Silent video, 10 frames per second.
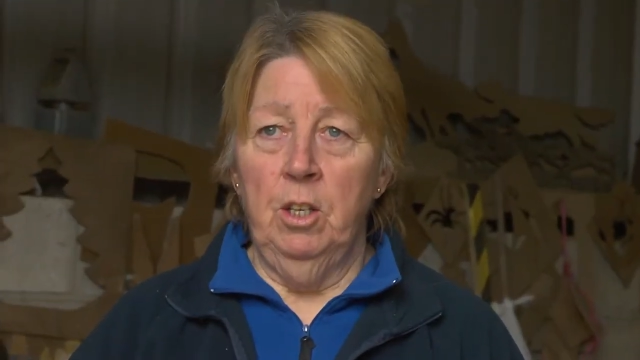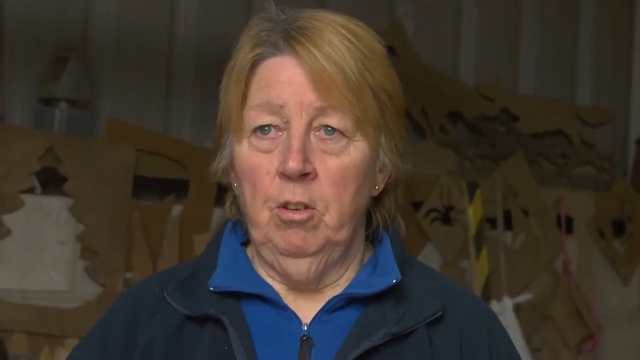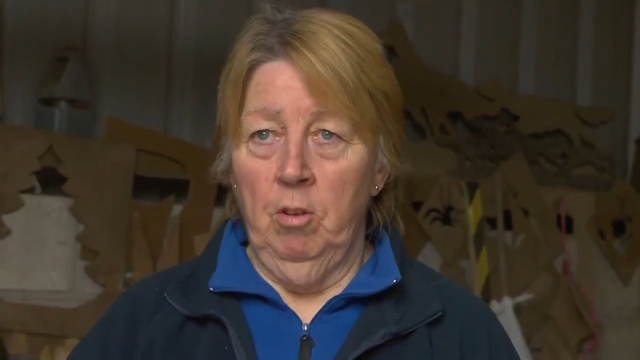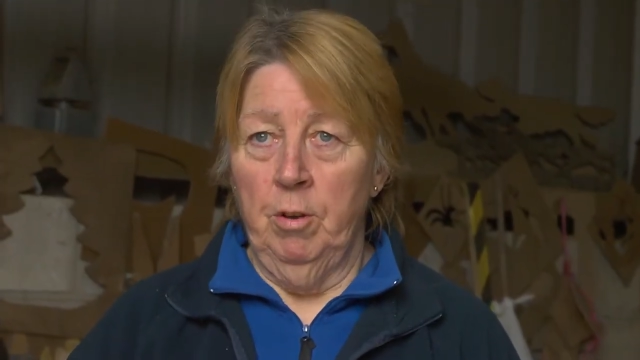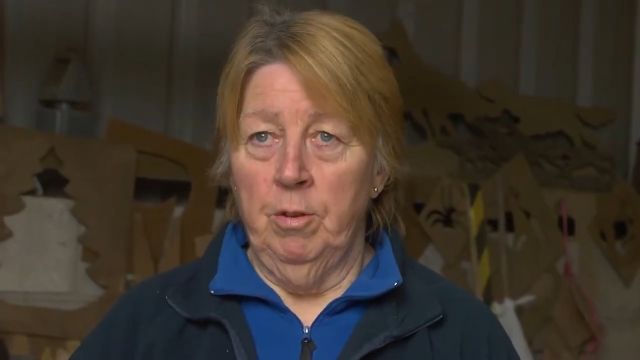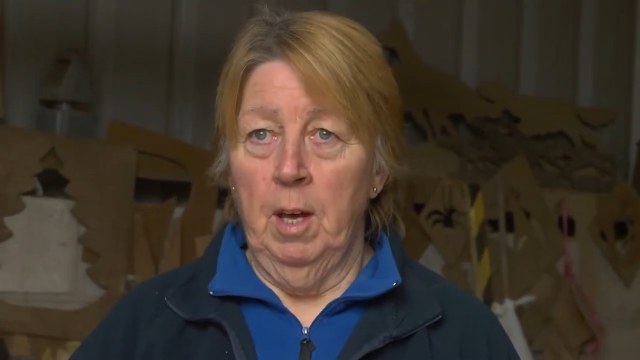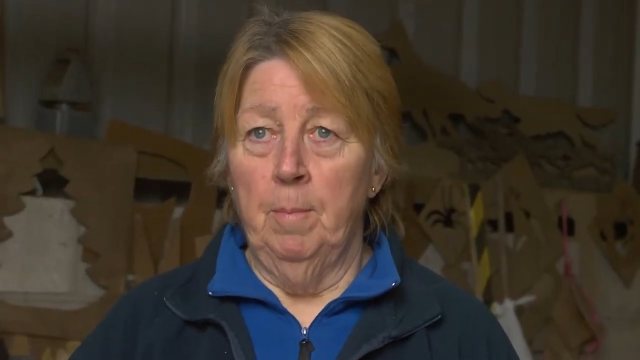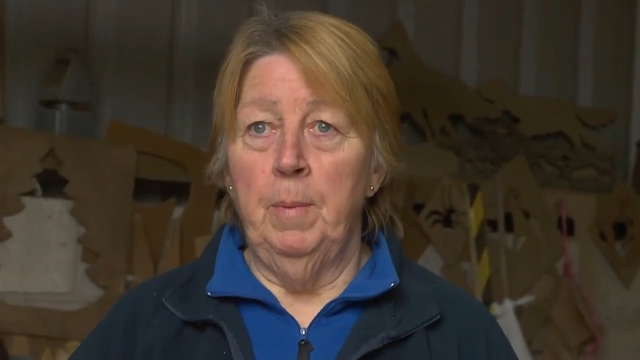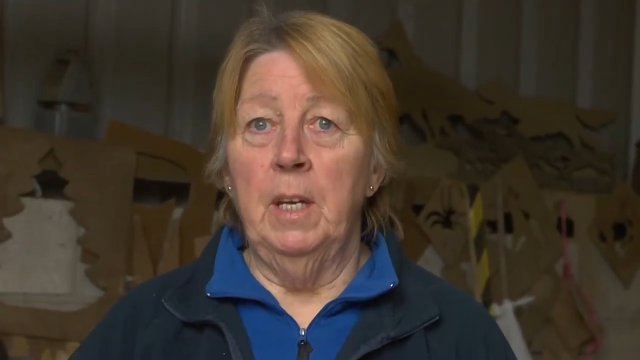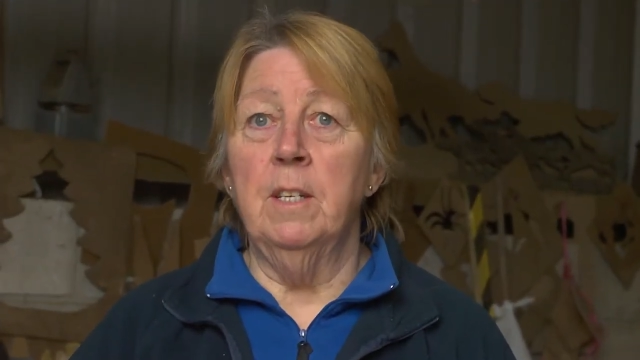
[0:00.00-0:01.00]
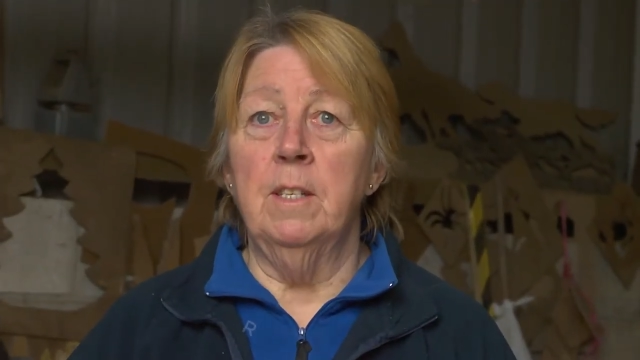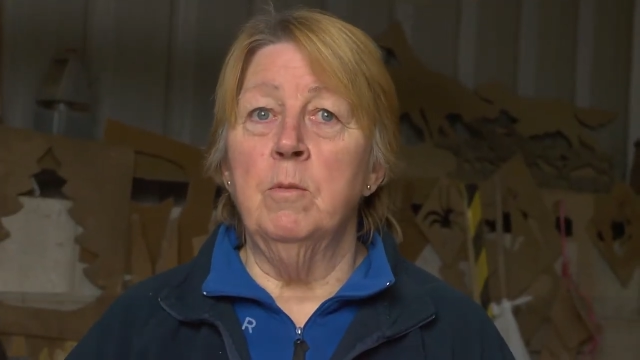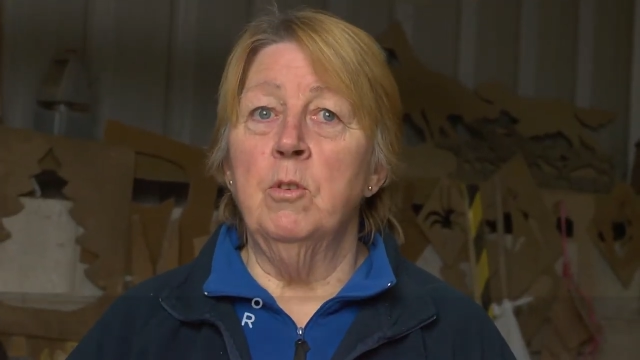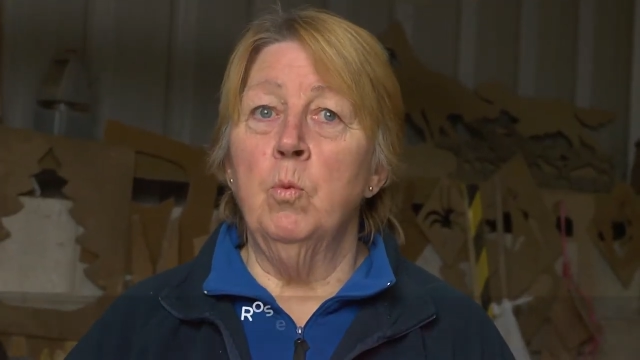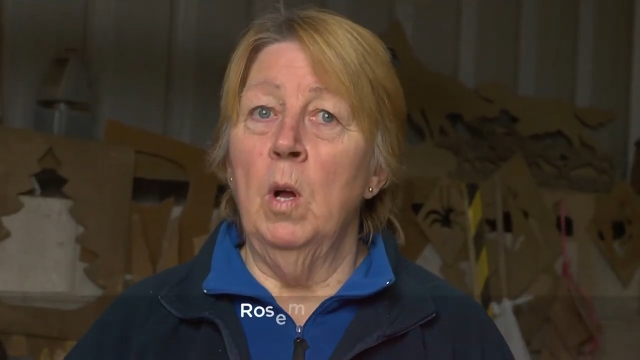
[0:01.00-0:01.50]
to the Growth Hub, because it
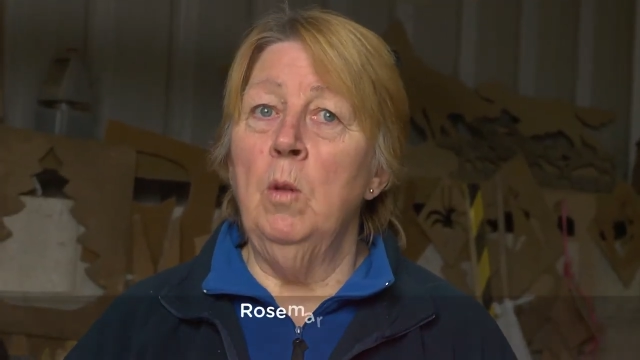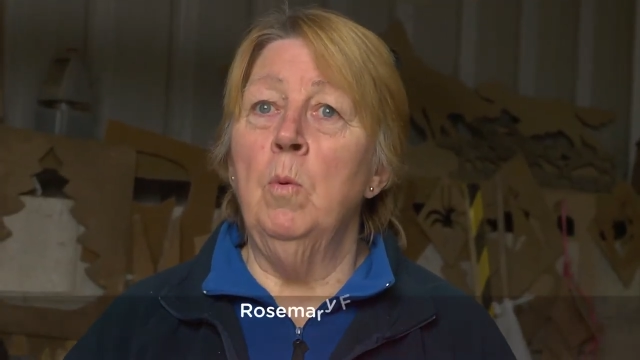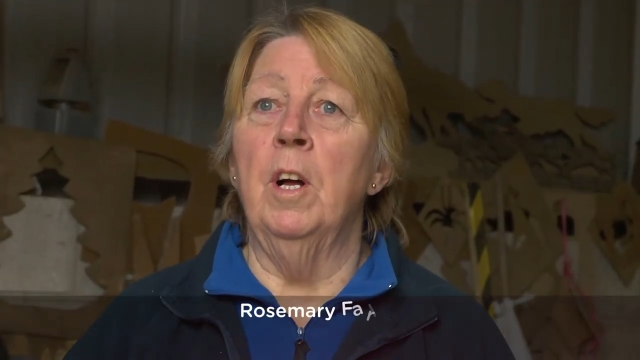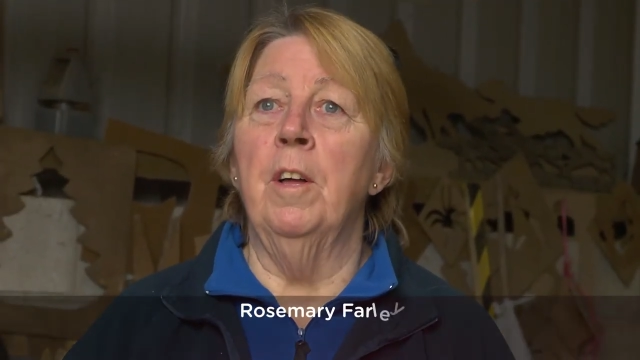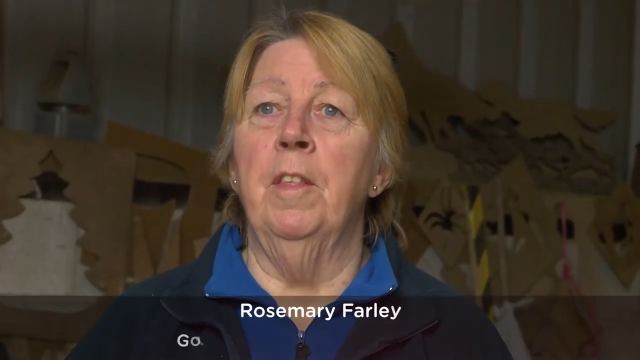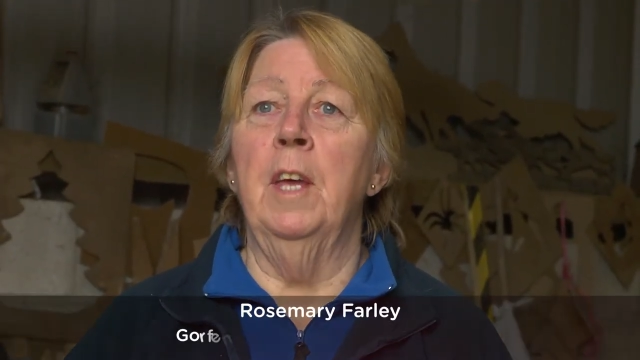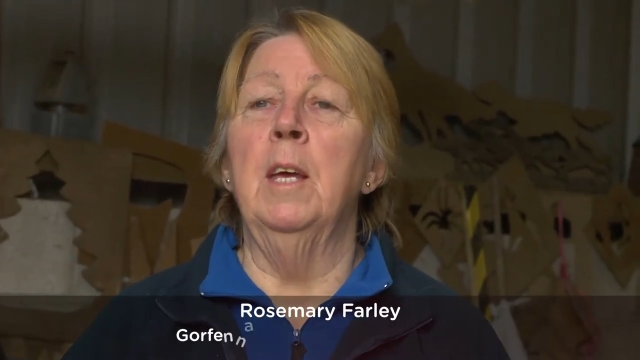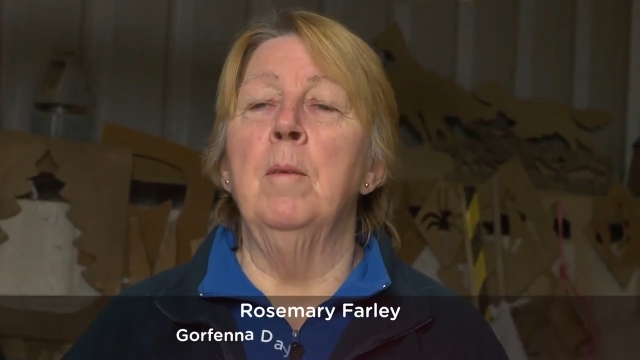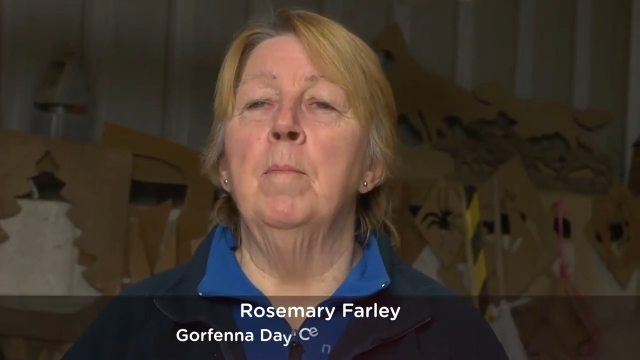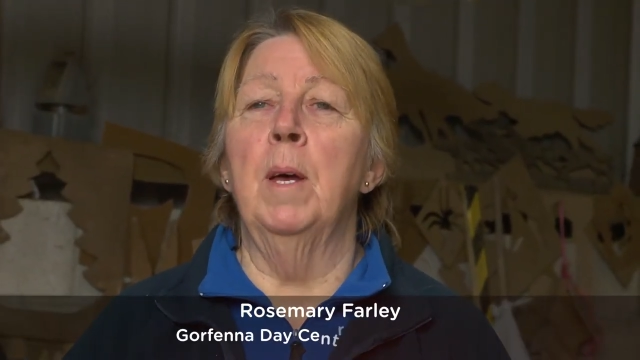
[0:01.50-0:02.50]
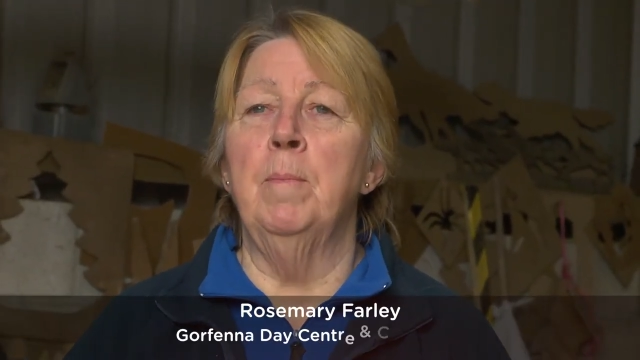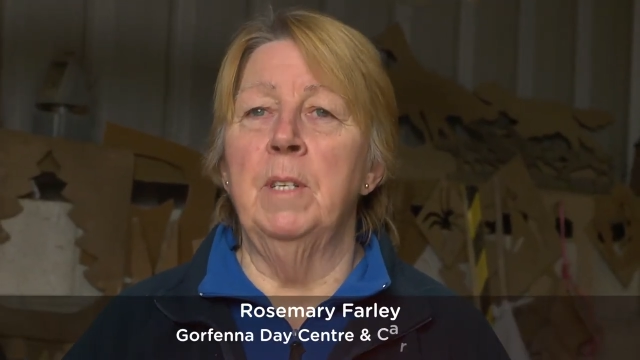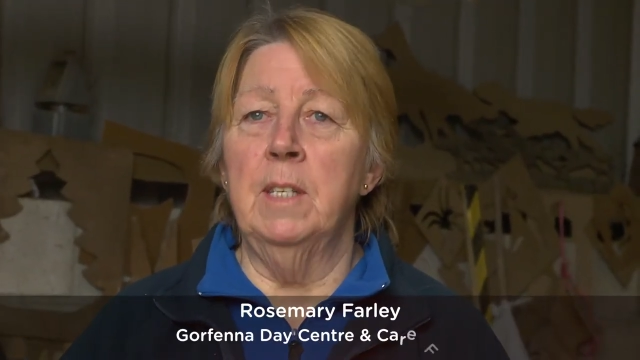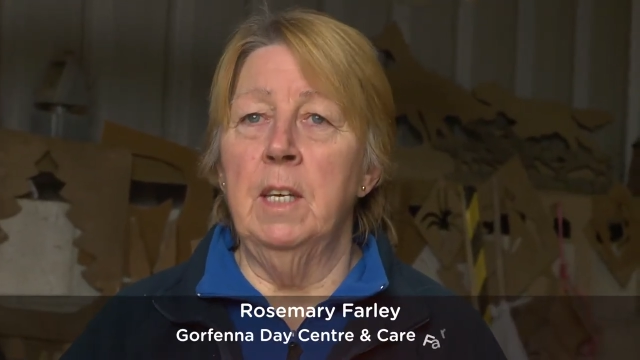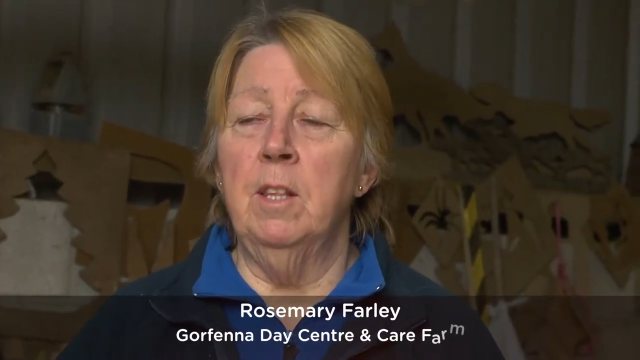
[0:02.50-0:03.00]
was well worth it. It made me
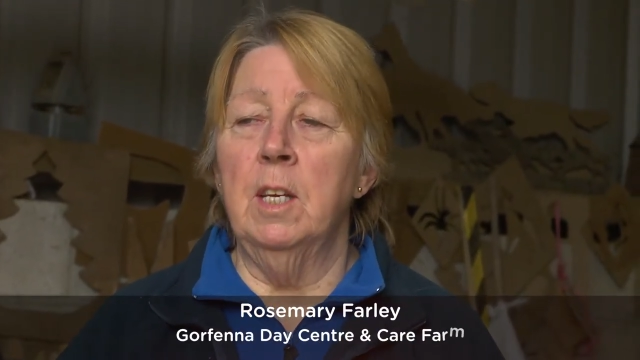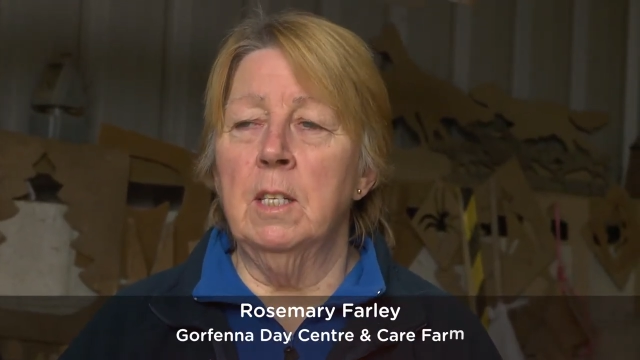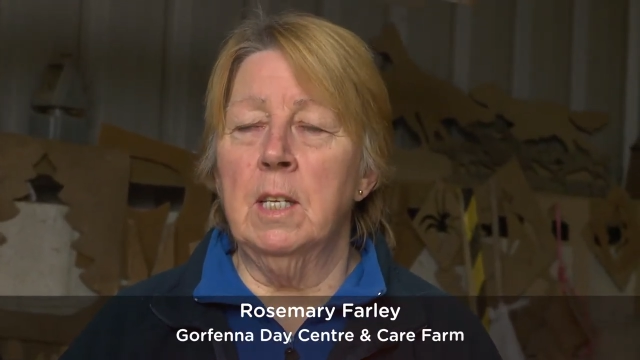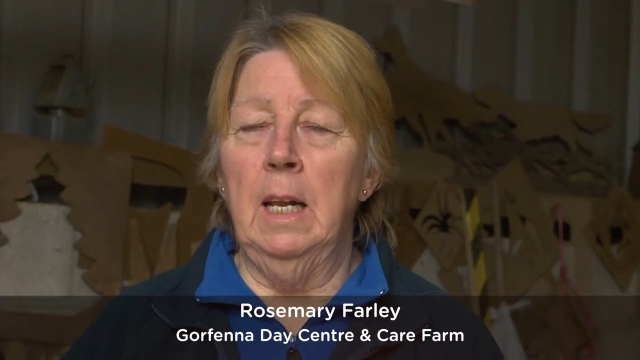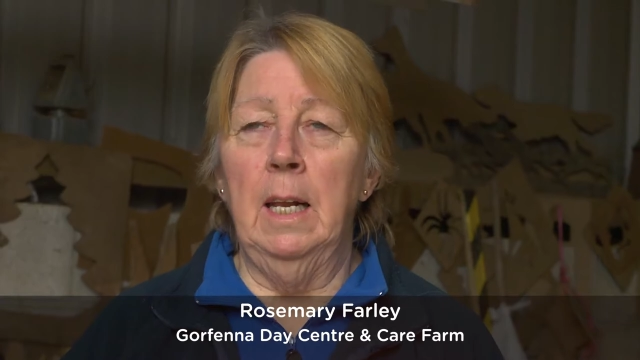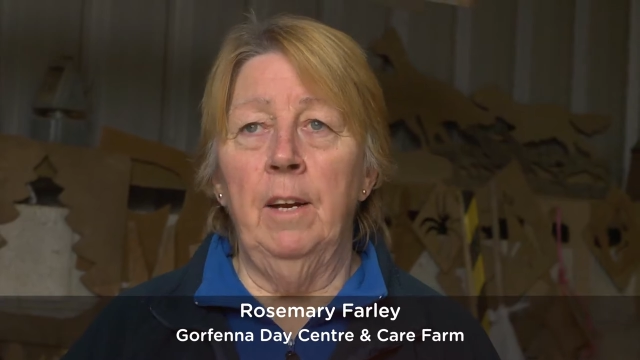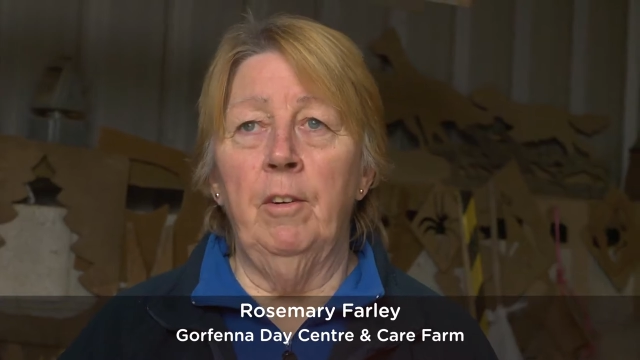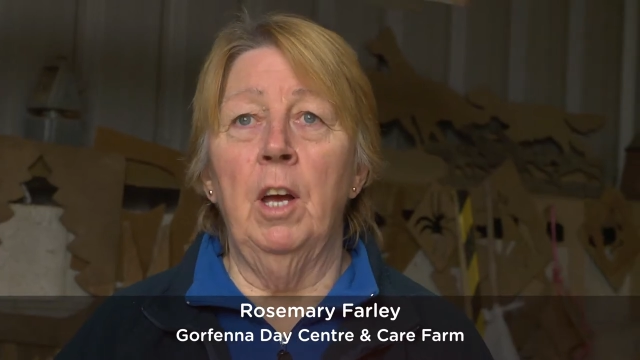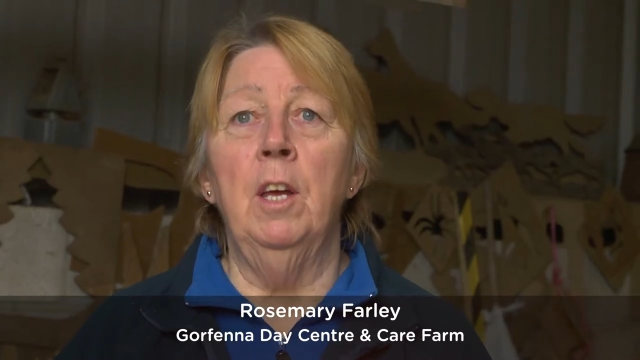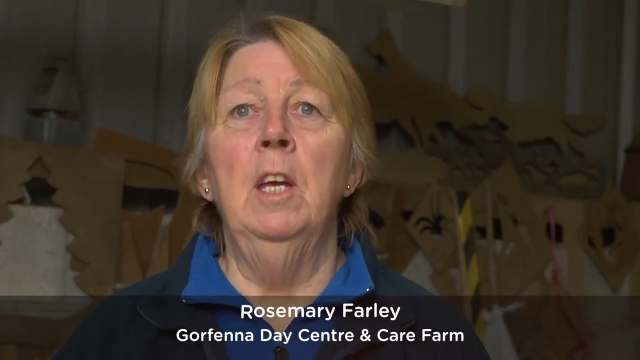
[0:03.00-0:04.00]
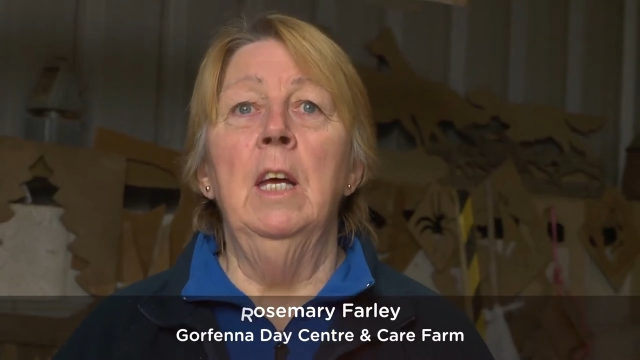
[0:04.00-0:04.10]
see things clearer.